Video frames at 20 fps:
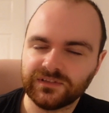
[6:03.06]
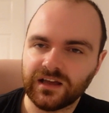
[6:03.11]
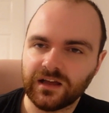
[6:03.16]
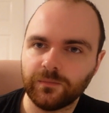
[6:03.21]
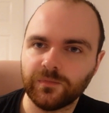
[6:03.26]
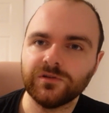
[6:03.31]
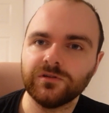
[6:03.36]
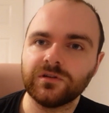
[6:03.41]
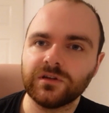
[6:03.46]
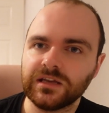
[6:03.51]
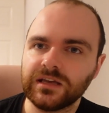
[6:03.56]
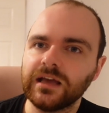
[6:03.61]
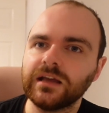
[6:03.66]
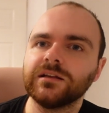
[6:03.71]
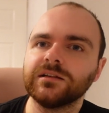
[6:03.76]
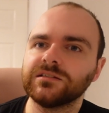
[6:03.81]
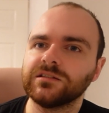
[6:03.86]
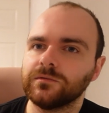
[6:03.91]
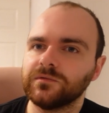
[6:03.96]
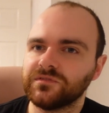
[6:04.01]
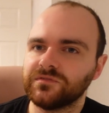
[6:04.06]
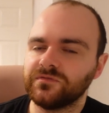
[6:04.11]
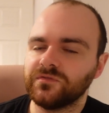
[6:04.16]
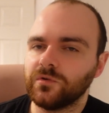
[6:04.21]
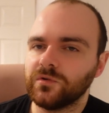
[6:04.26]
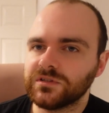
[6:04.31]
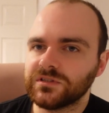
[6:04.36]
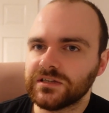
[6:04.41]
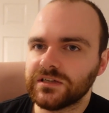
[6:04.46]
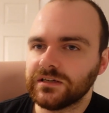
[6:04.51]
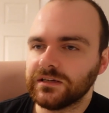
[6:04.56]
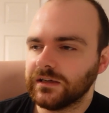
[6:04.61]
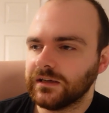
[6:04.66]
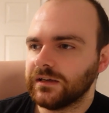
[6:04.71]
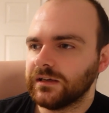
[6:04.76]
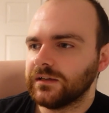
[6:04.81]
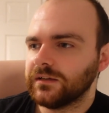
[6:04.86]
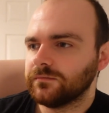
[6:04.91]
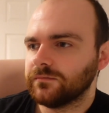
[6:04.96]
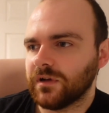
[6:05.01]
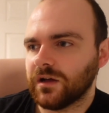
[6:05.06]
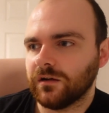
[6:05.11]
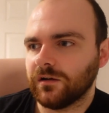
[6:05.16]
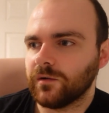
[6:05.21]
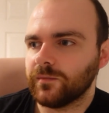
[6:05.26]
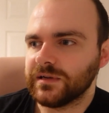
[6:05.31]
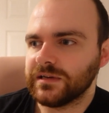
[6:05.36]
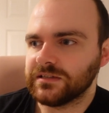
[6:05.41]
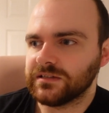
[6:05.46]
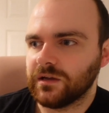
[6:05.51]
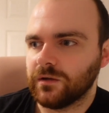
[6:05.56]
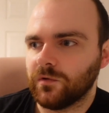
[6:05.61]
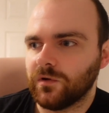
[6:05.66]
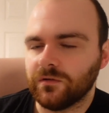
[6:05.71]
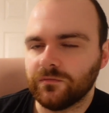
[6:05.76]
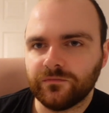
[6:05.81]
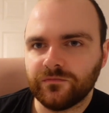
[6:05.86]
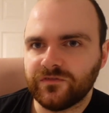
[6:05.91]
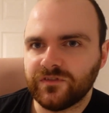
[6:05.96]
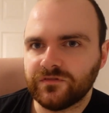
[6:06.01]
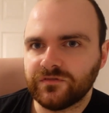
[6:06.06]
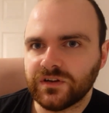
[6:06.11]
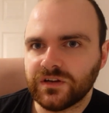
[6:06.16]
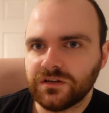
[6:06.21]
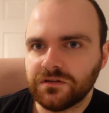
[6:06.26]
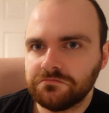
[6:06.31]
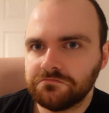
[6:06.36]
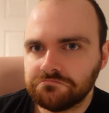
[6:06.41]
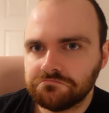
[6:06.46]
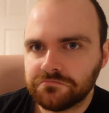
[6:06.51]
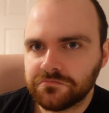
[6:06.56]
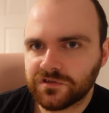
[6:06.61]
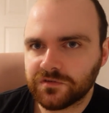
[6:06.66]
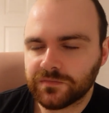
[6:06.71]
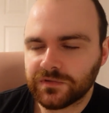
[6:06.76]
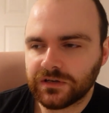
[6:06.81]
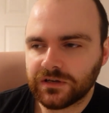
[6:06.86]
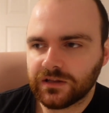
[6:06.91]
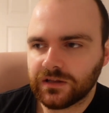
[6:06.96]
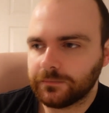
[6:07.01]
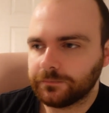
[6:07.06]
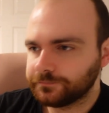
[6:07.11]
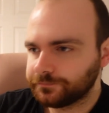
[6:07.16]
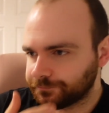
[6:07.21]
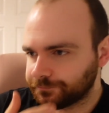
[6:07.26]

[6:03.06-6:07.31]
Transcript: yeah, but you can get it as low as 40. RRP is like what, 50? Something like